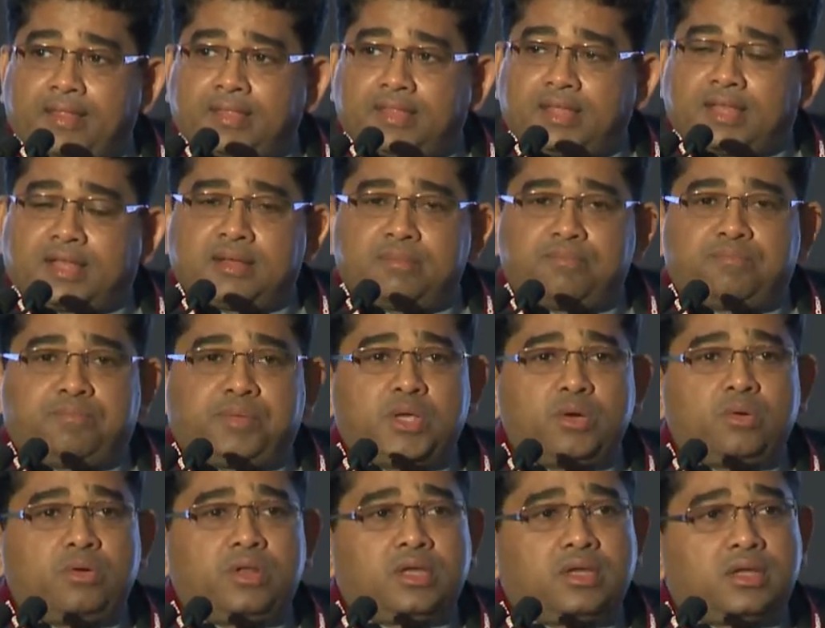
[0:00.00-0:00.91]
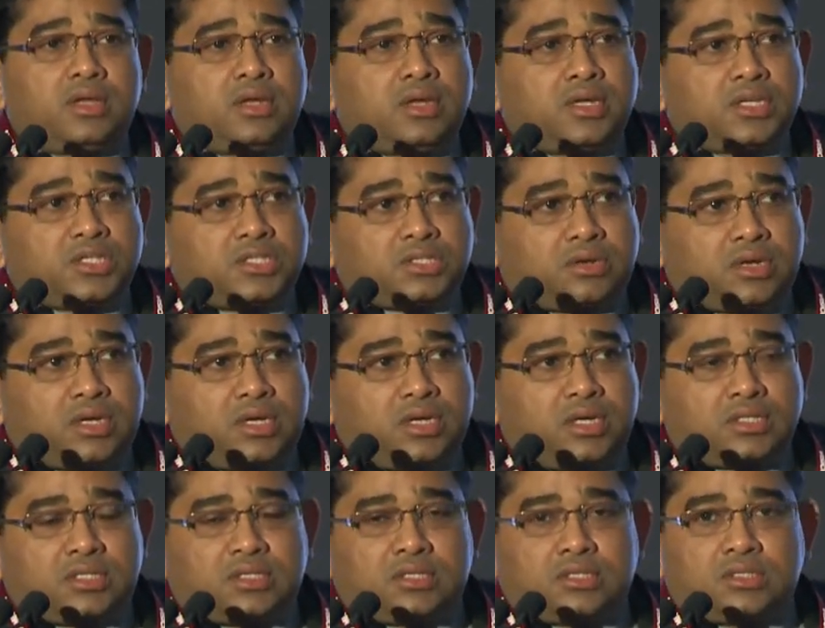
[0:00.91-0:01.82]
the computing industry
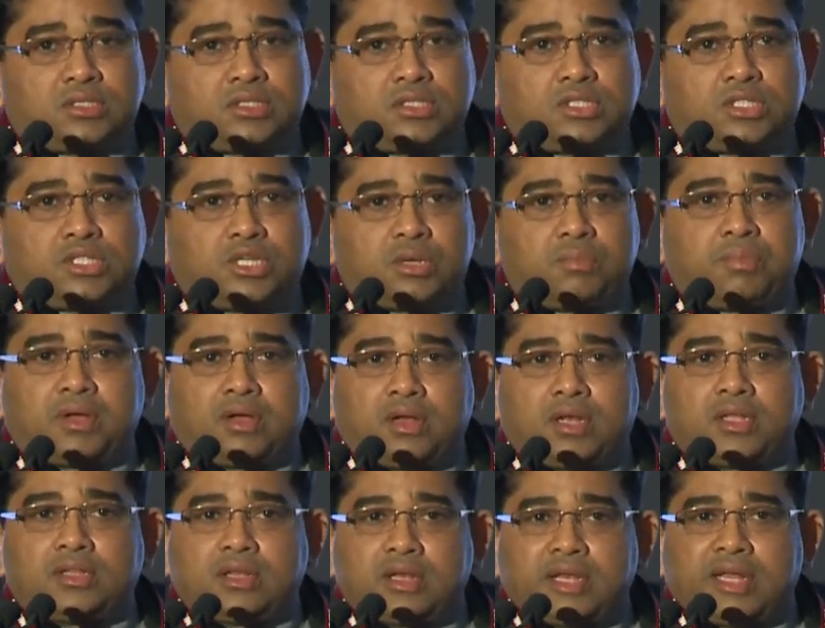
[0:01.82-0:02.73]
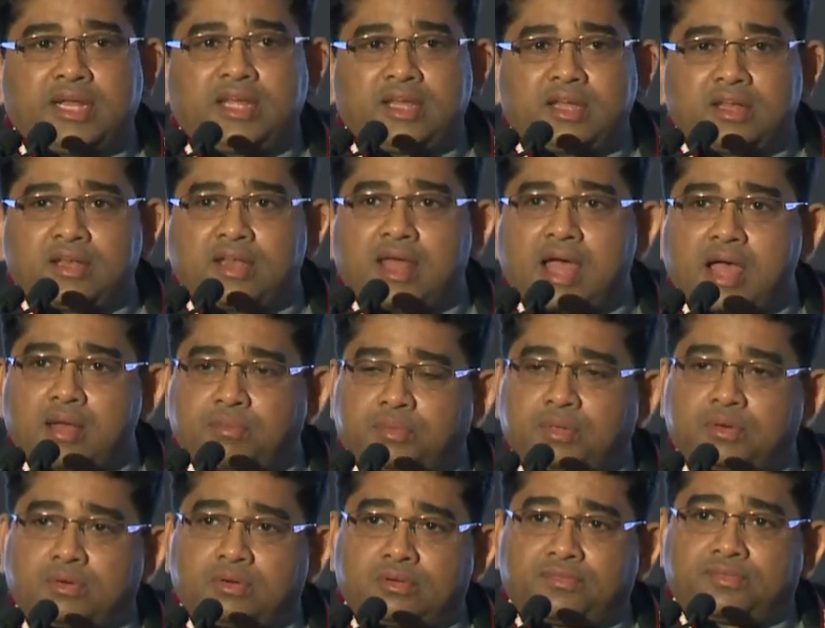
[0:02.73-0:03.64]
is typically the leading
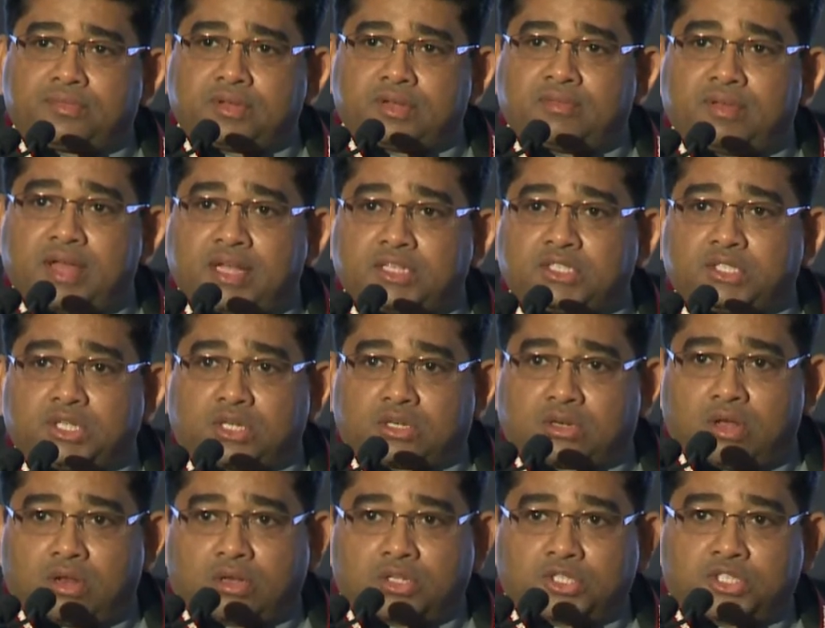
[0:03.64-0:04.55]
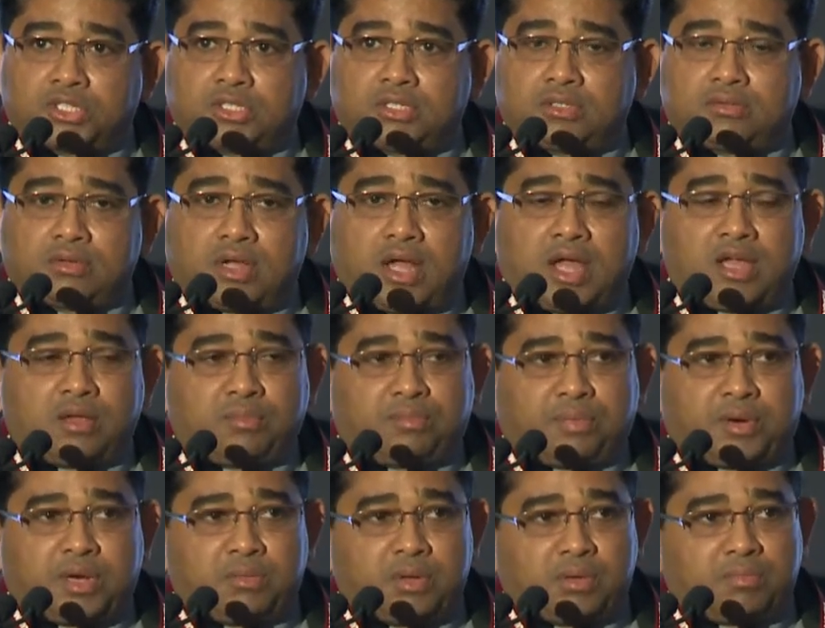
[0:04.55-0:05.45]
adopter of advanced technology, high
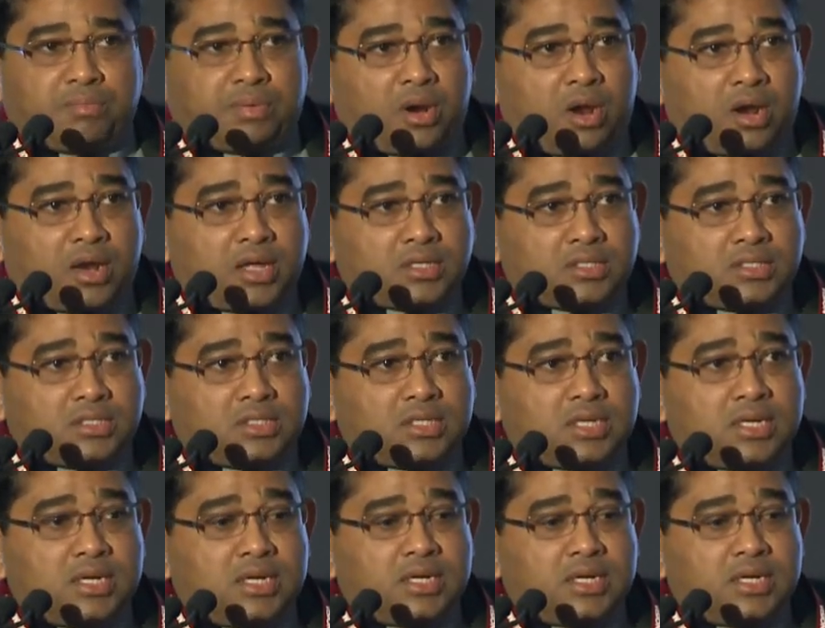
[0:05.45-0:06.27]
premium products.